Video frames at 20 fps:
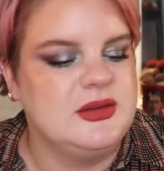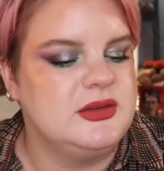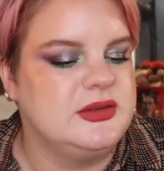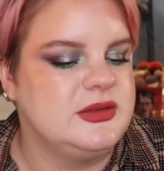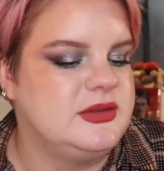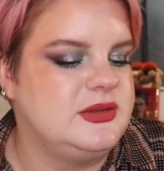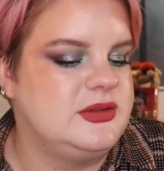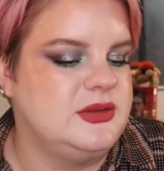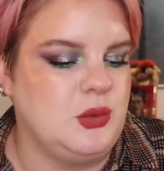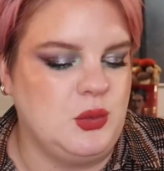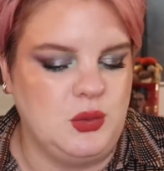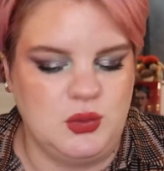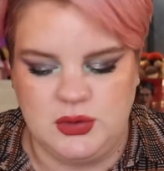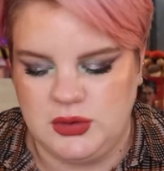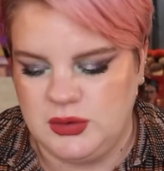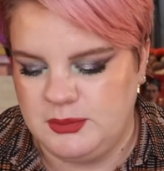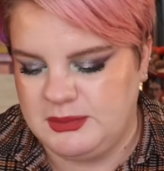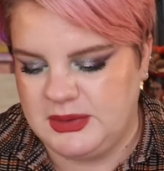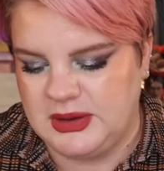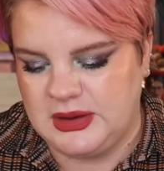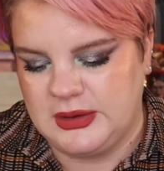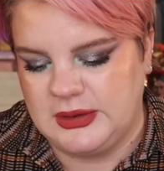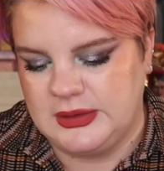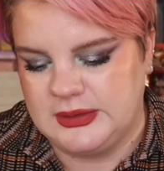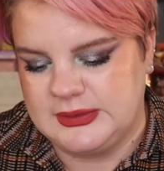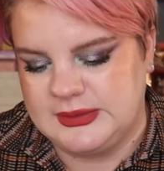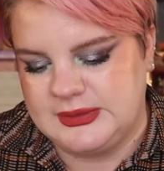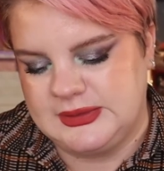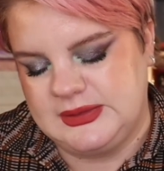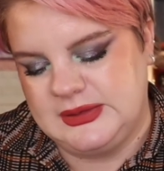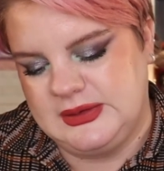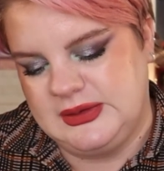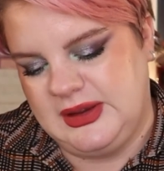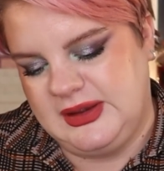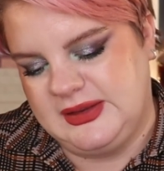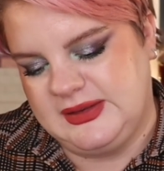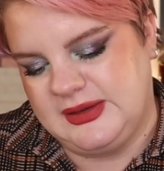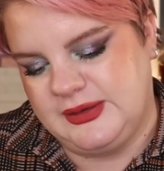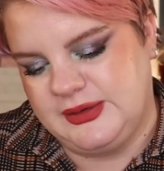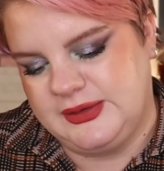soon, because
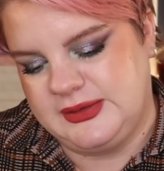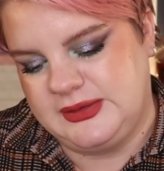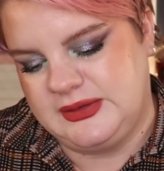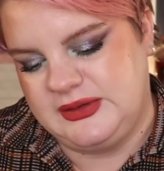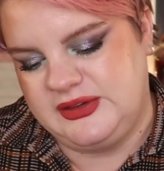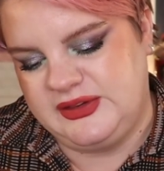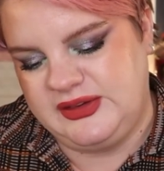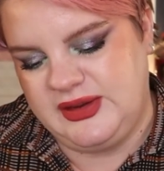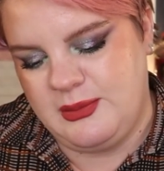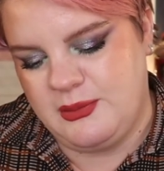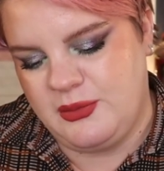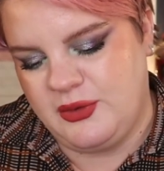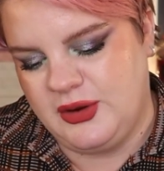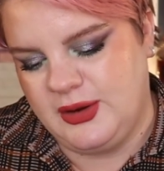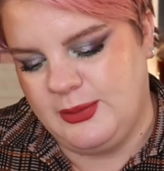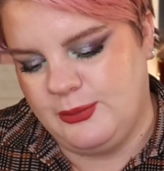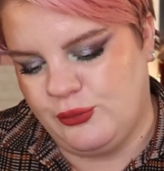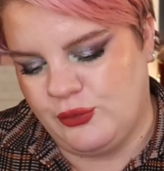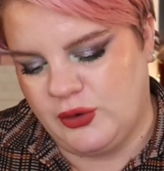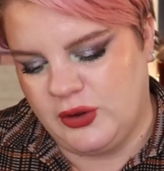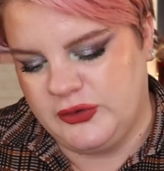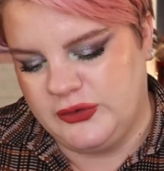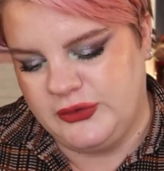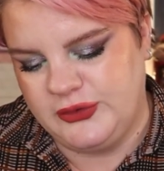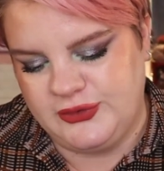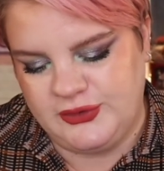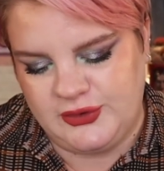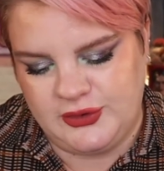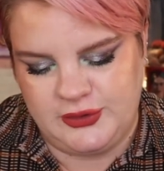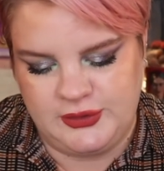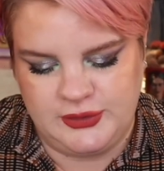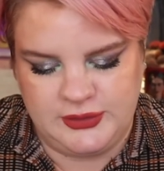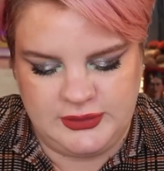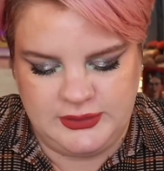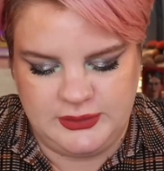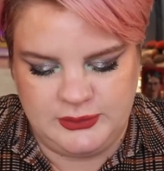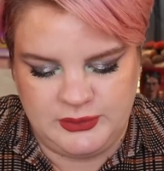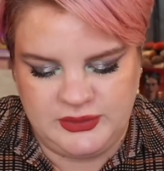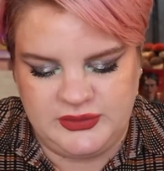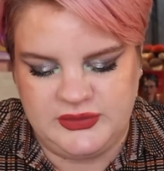it's a shimmery bronzer
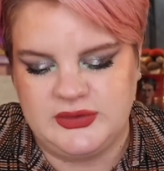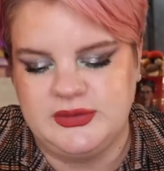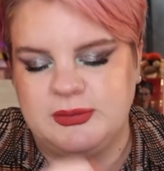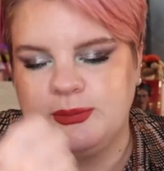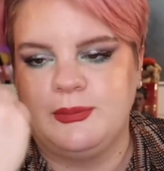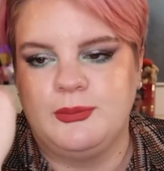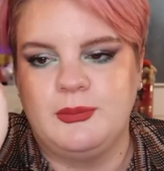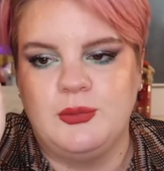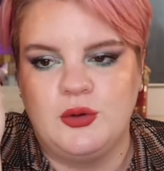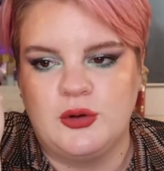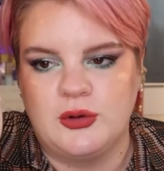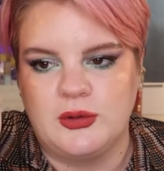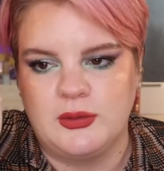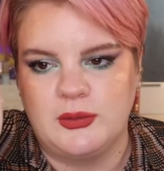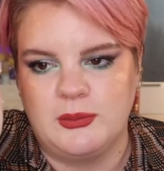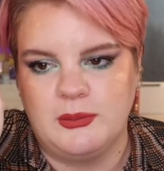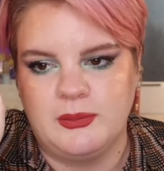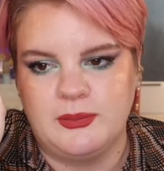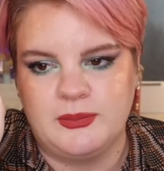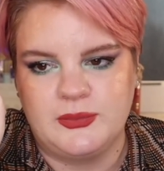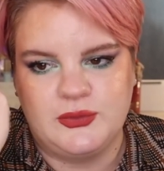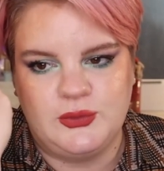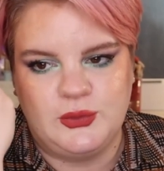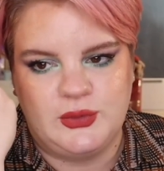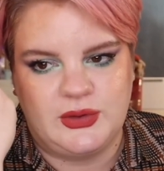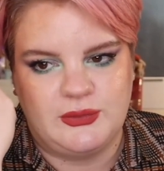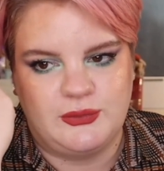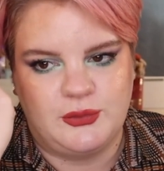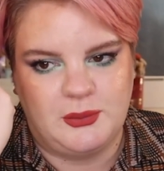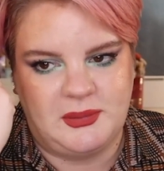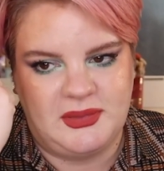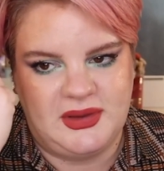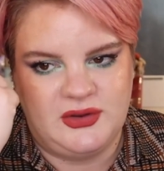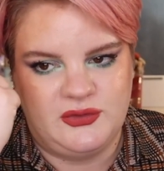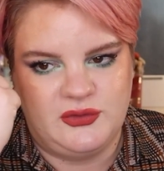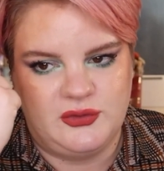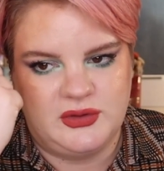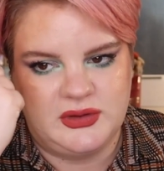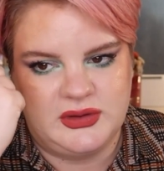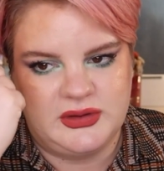which is more suited for me
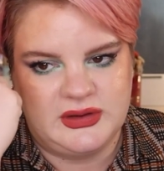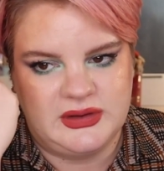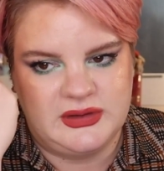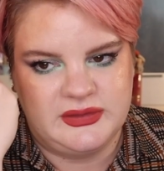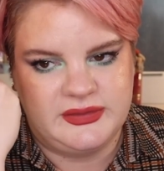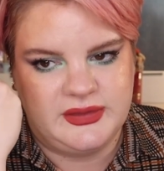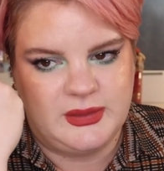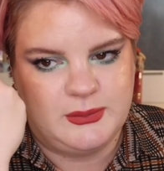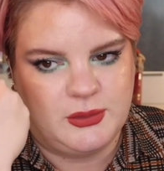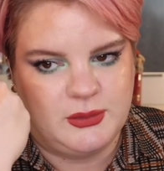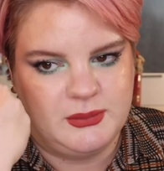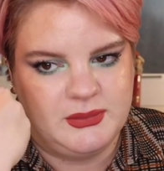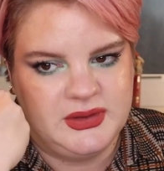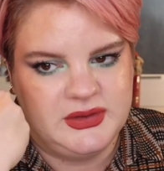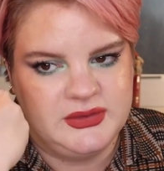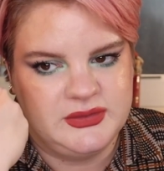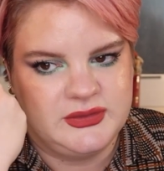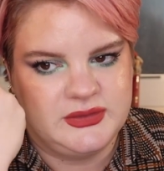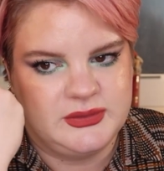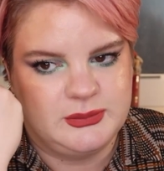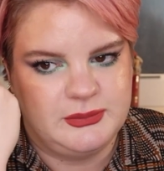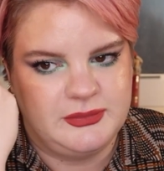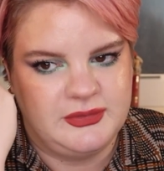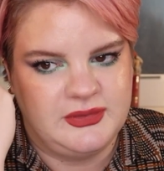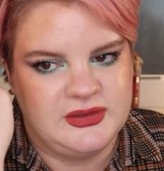during the summer months.